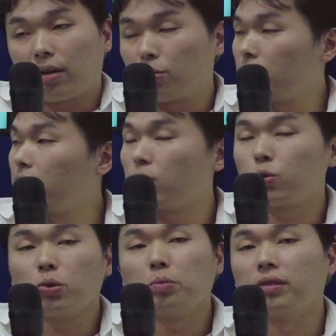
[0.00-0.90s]
I would
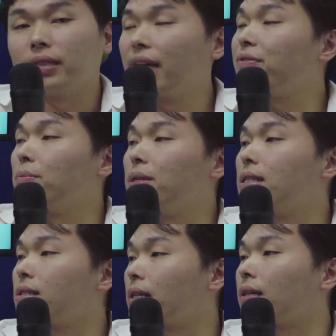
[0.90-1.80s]
assume the F and B
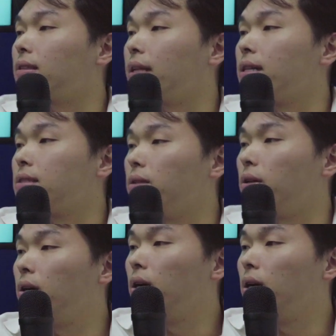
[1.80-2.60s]
sector has a